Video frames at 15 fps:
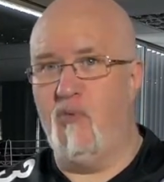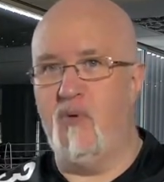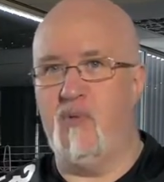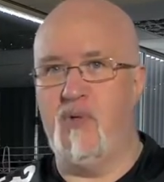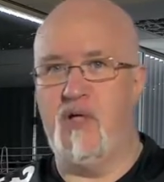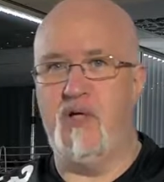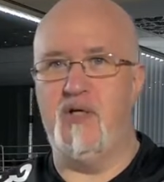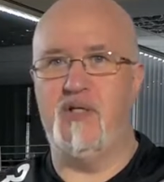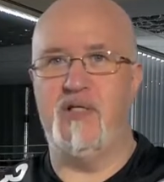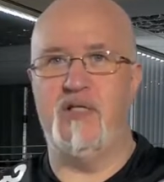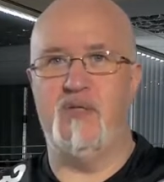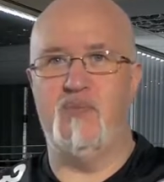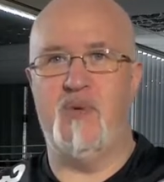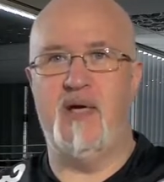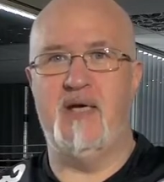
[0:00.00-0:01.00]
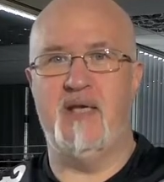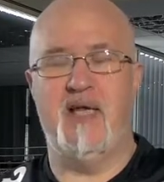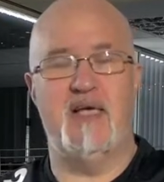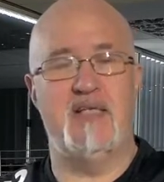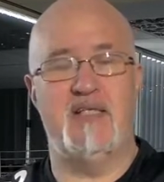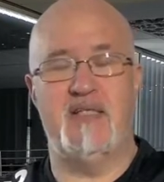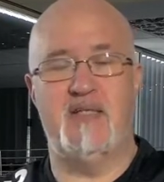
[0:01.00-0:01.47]
we were using
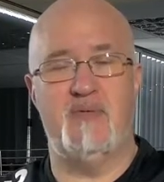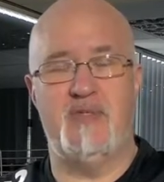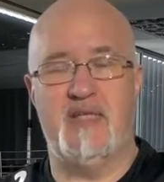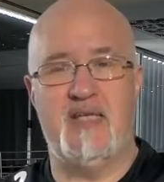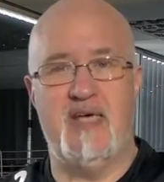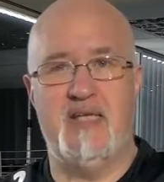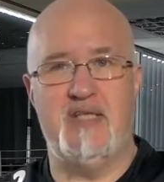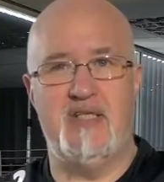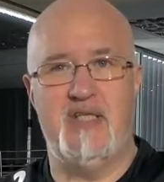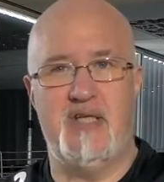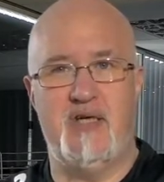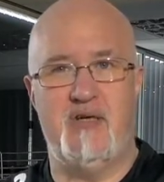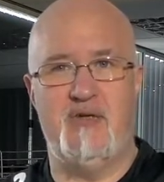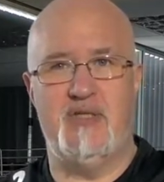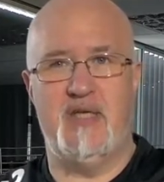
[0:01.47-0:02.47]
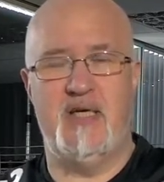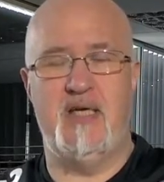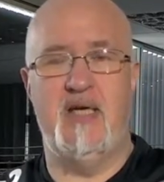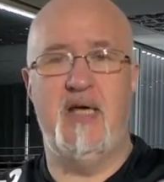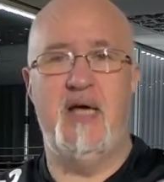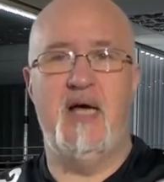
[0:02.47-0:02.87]
speedlights, because it was akin to using